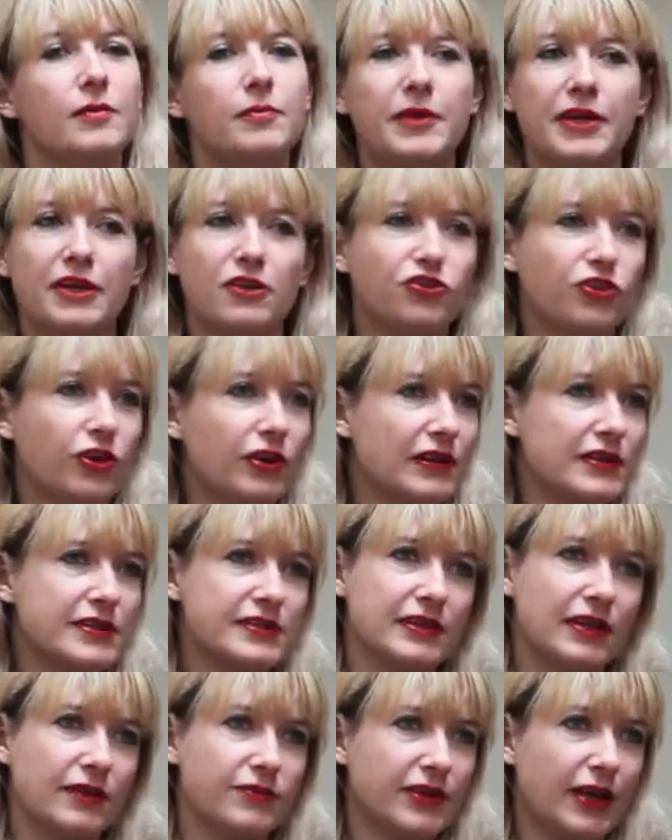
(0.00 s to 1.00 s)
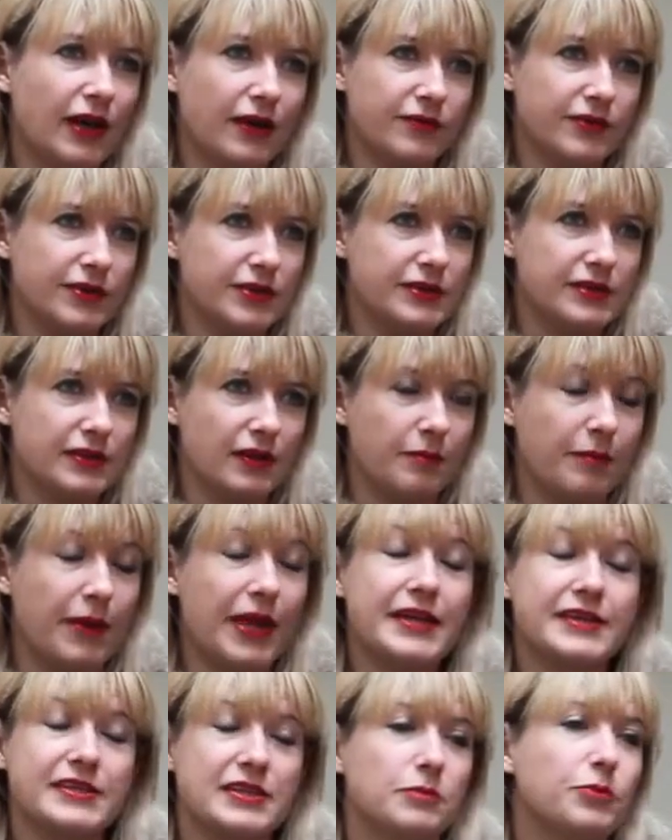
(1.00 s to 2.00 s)
been a journalist and I've covered
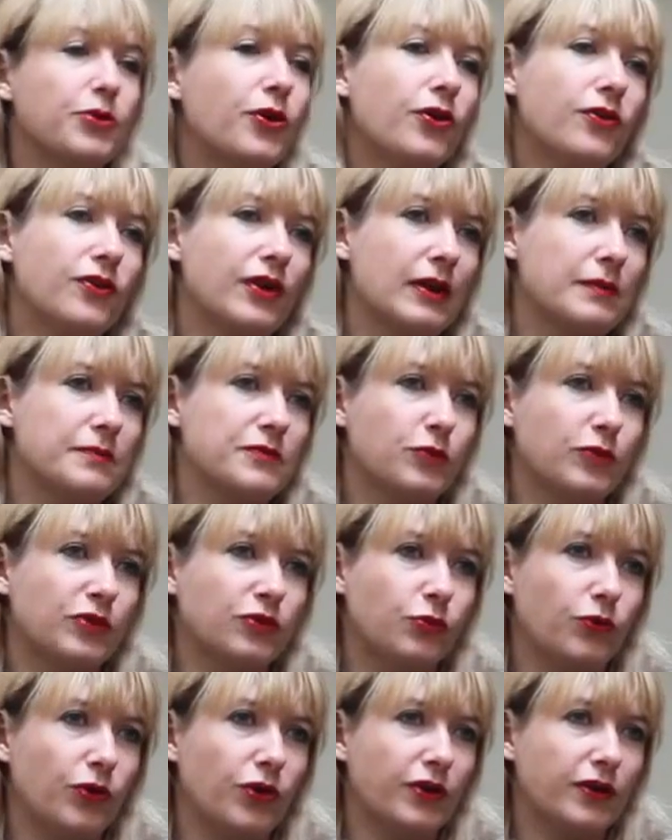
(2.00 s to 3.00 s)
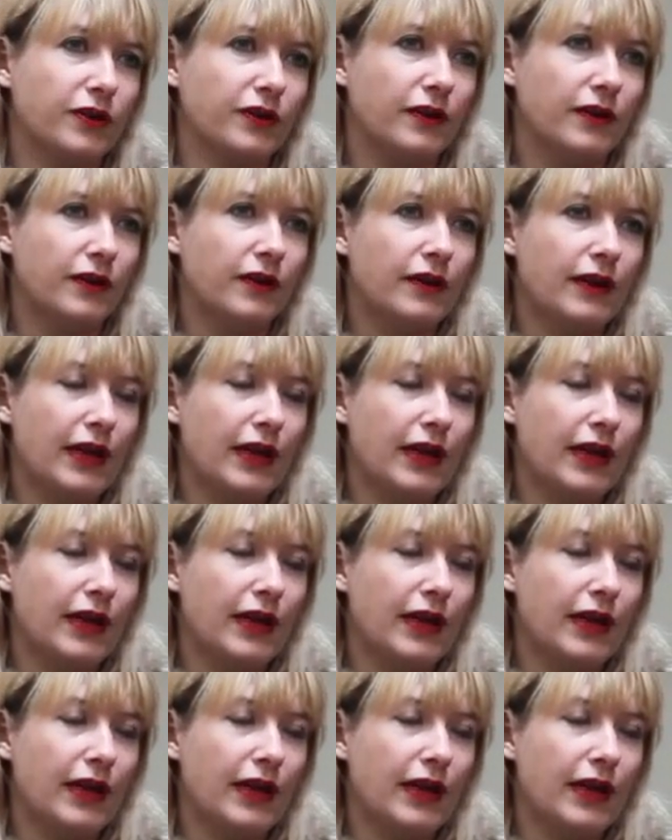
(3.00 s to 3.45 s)
amazing programs which work